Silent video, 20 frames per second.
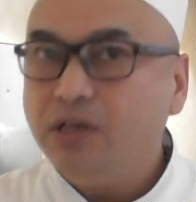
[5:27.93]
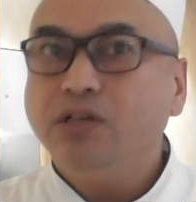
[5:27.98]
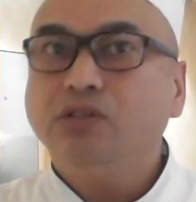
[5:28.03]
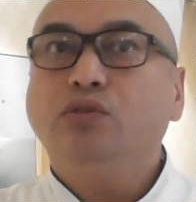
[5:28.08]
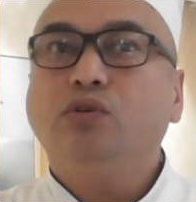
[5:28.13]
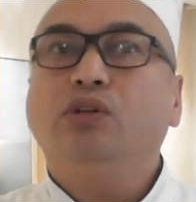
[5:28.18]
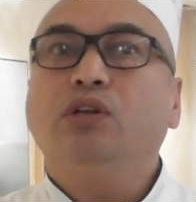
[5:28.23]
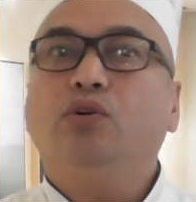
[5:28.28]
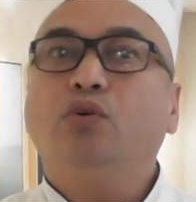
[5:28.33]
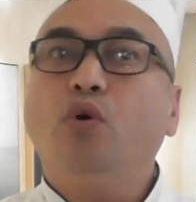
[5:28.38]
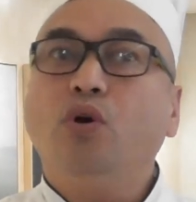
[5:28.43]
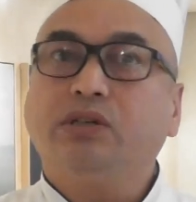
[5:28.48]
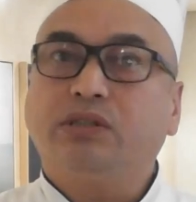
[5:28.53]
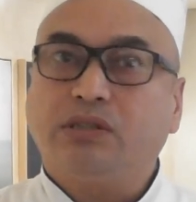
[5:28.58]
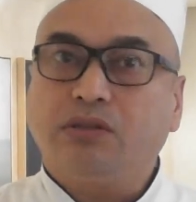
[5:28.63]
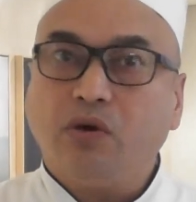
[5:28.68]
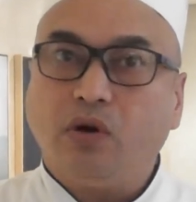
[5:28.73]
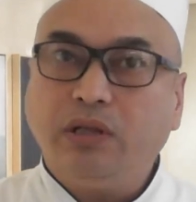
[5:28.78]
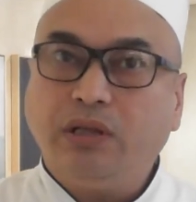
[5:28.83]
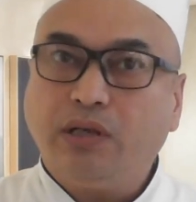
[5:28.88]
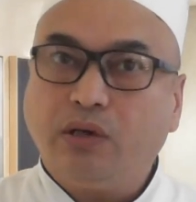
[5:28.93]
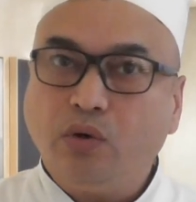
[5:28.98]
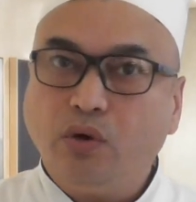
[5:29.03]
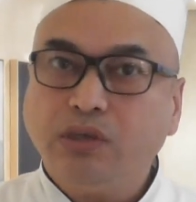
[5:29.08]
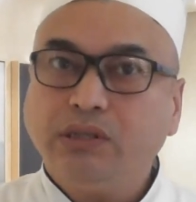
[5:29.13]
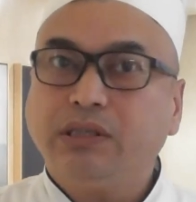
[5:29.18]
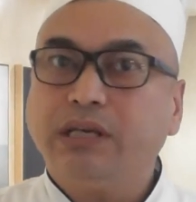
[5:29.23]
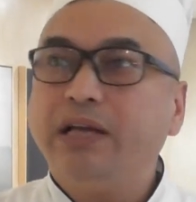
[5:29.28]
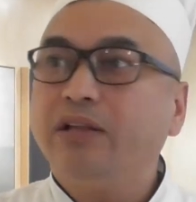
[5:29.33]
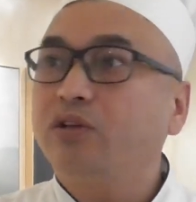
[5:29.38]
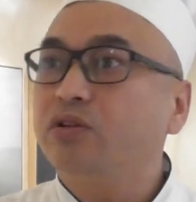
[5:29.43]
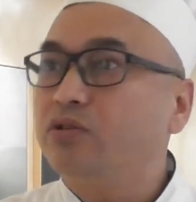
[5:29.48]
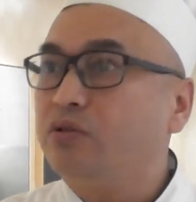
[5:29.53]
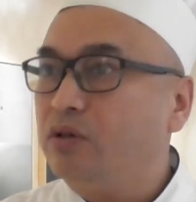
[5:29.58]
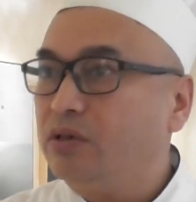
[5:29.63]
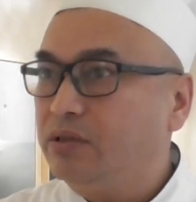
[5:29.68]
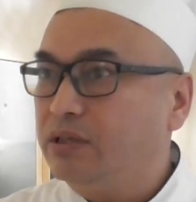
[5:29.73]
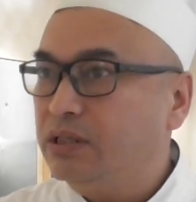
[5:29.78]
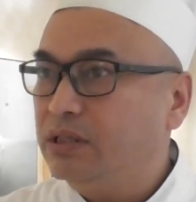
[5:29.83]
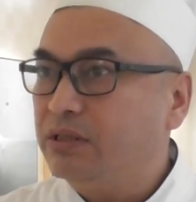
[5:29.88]
So the roast, all the roast and the
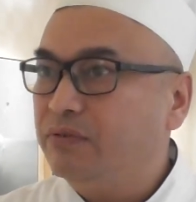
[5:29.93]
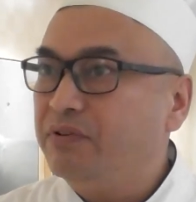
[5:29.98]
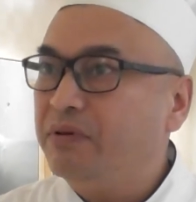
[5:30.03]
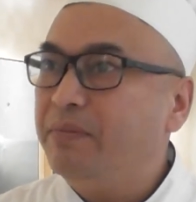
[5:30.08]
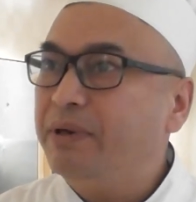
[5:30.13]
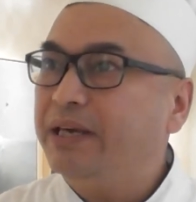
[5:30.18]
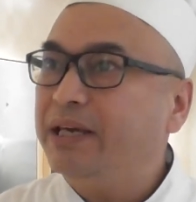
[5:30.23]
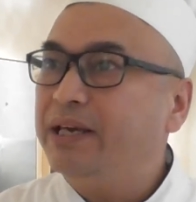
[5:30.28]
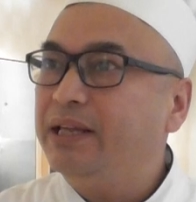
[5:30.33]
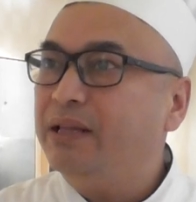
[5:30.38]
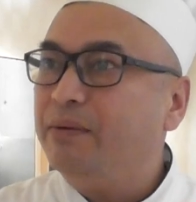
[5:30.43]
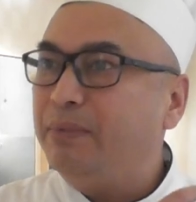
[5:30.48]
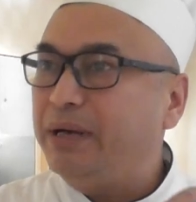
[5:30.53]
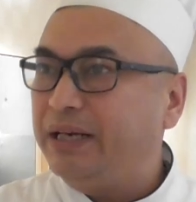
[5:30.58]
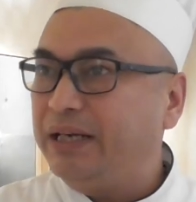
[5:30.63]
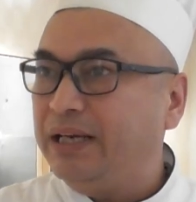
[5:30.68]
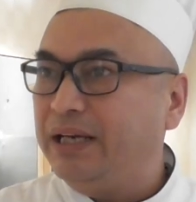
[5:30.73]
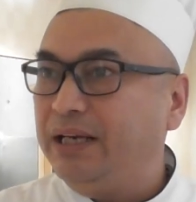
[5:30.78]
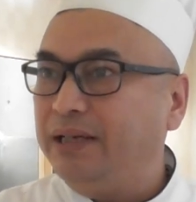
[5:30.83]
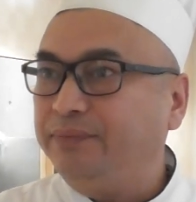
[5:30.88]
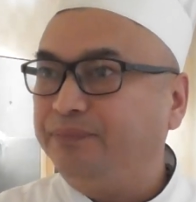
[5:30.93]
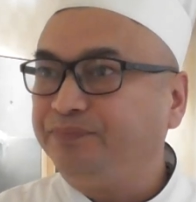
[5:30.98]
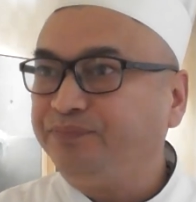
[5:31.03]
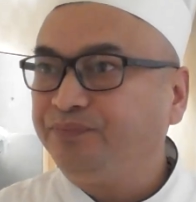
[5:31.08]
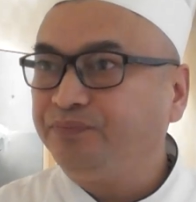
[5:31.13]
sauces we are making in the main galley.